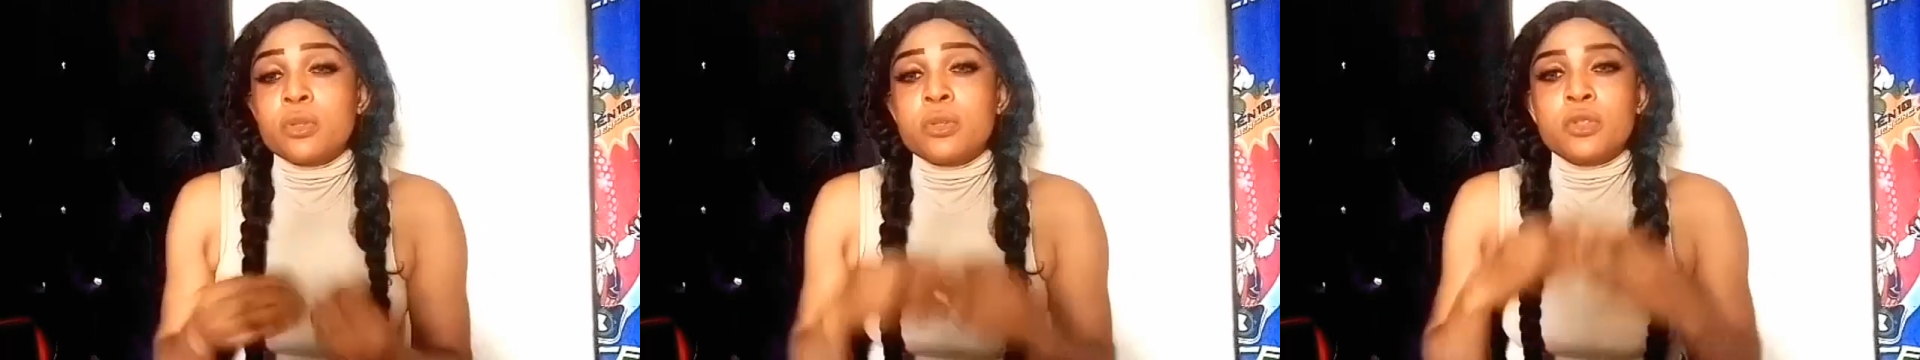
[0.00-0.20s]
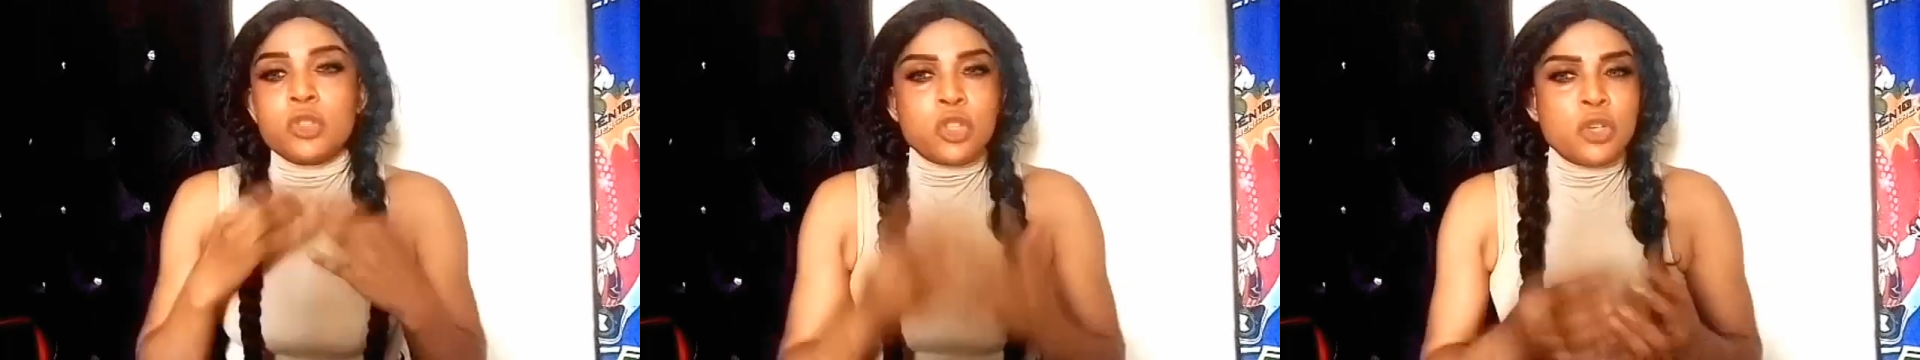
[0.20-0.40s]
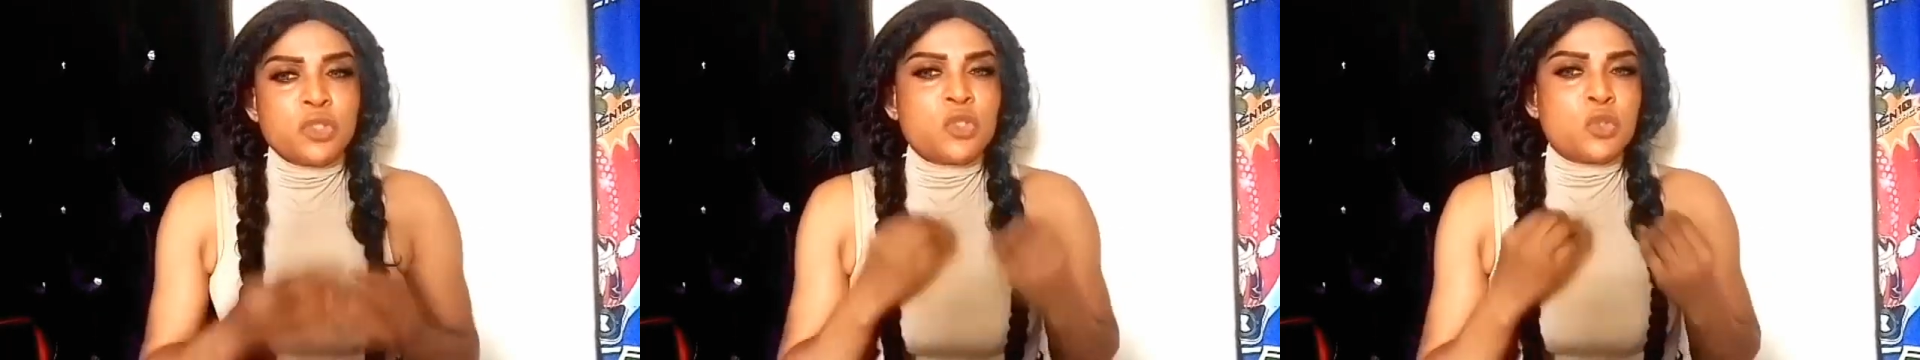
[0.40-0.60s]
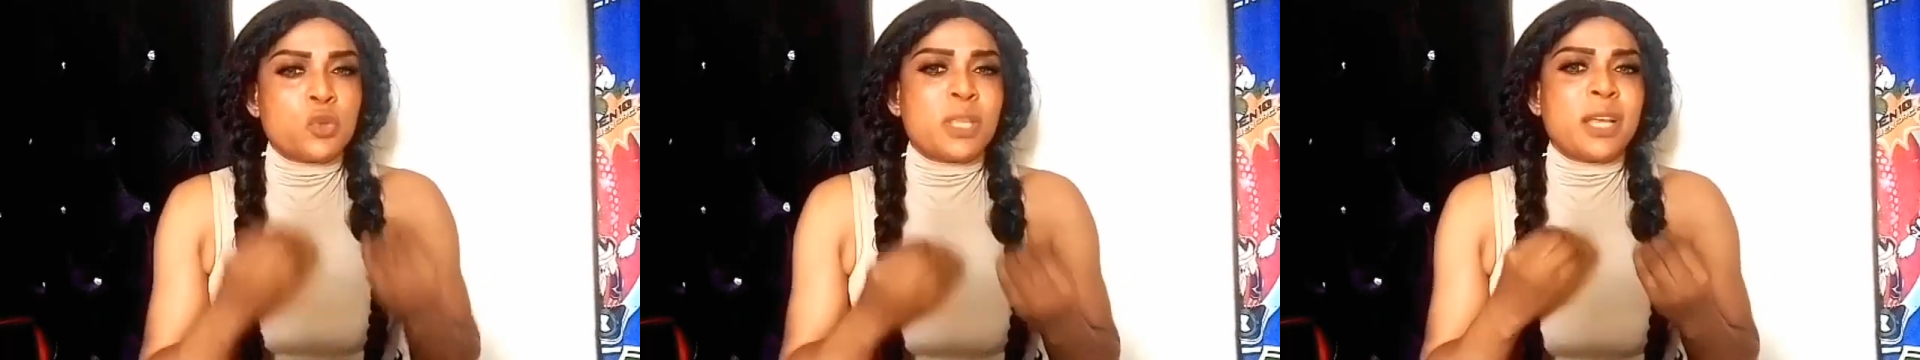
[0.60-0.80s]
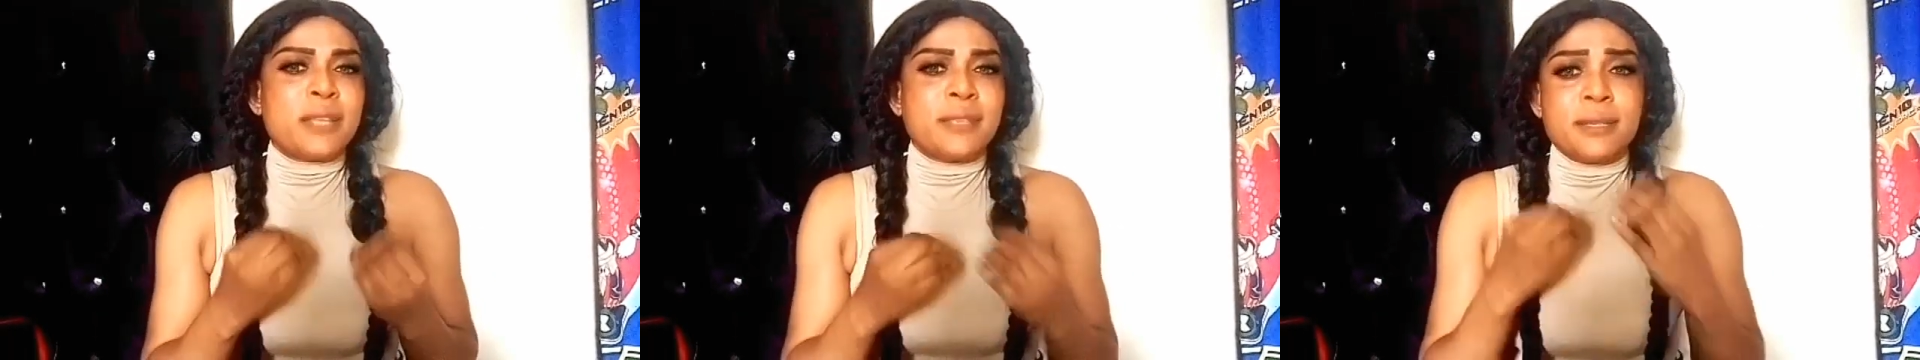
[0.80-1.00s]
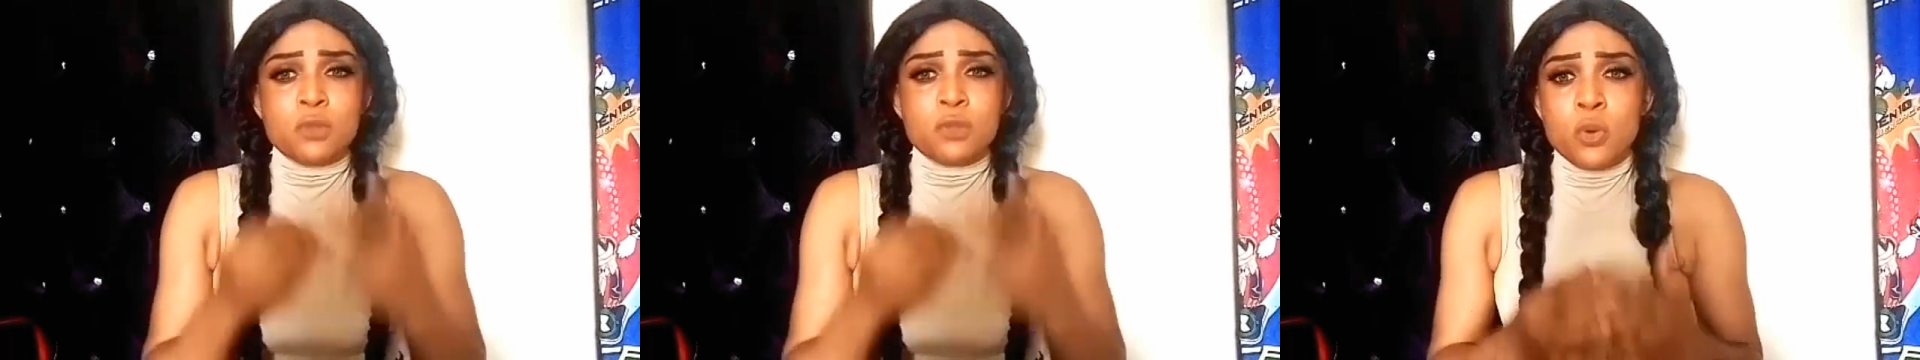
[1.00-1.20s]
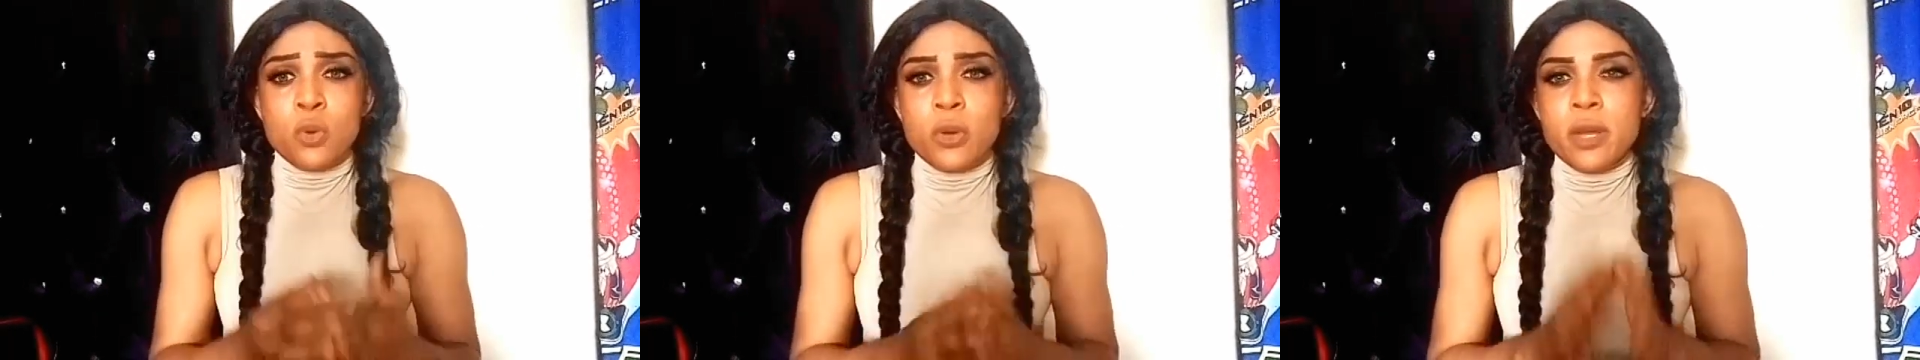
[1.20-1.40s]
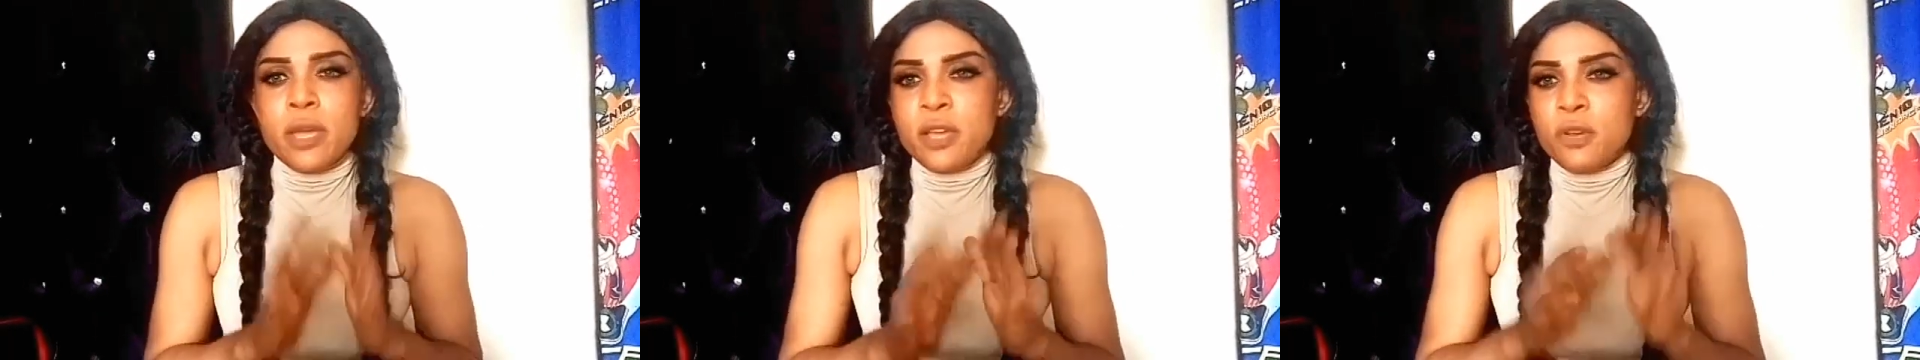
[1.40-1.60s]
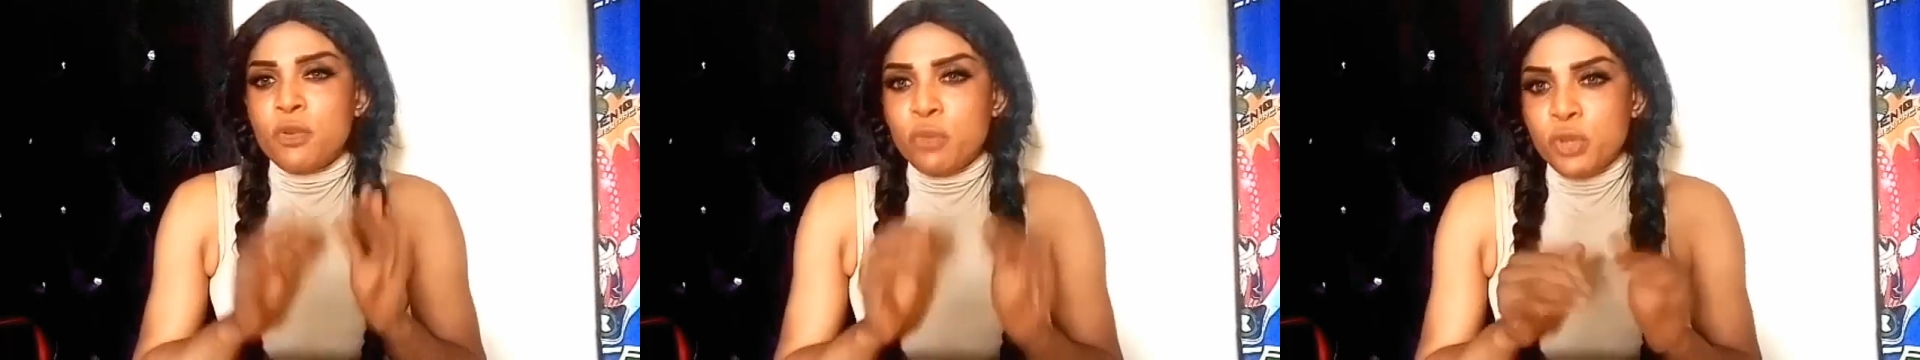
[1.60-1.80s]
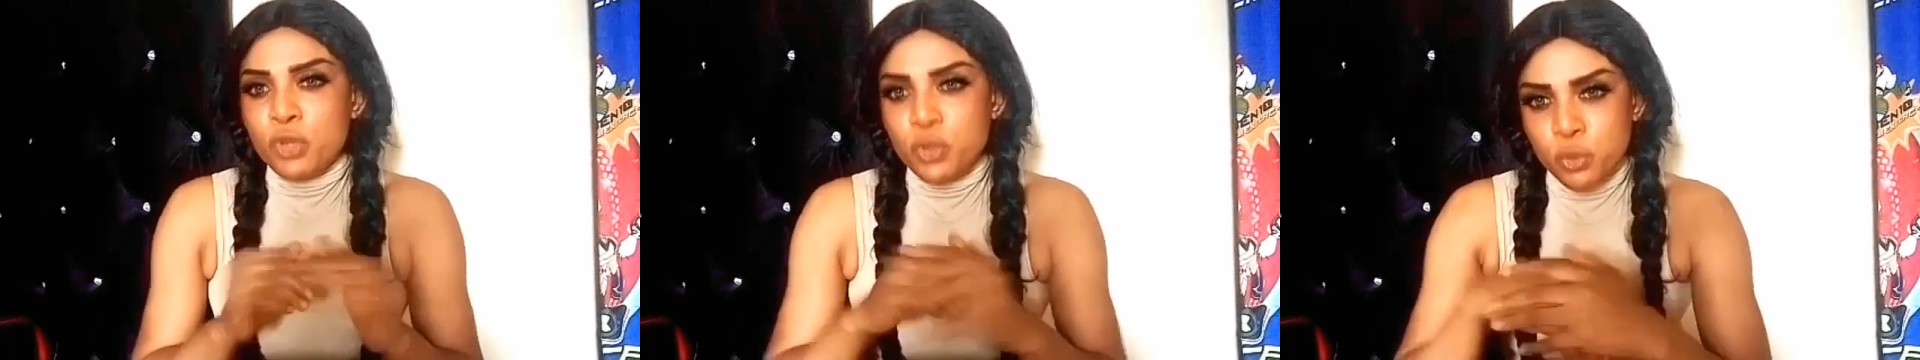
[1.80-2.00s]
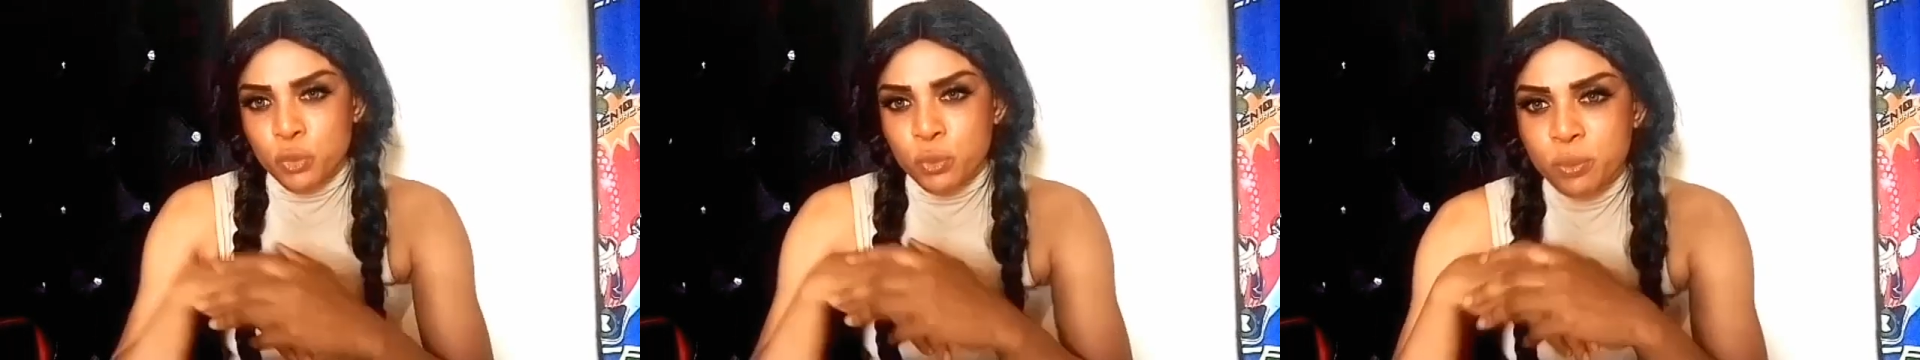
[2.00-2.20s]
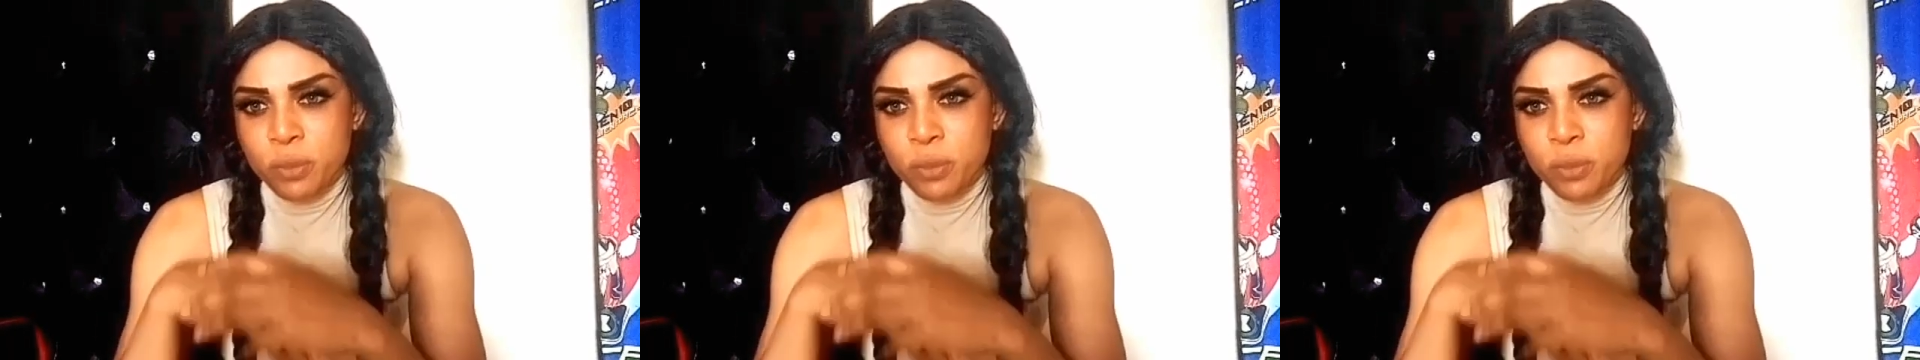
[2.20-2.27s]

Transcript: just so that their tongue can reach you